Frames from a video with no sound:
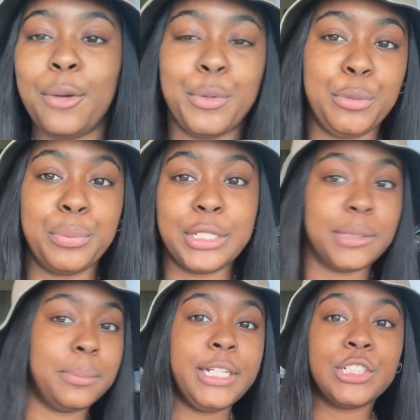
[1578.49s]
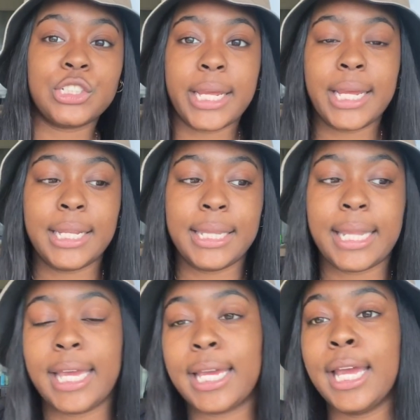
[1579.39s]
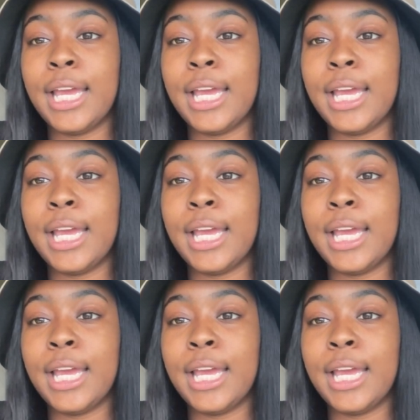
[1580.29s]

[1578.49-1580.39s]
when you put the bleach in, and like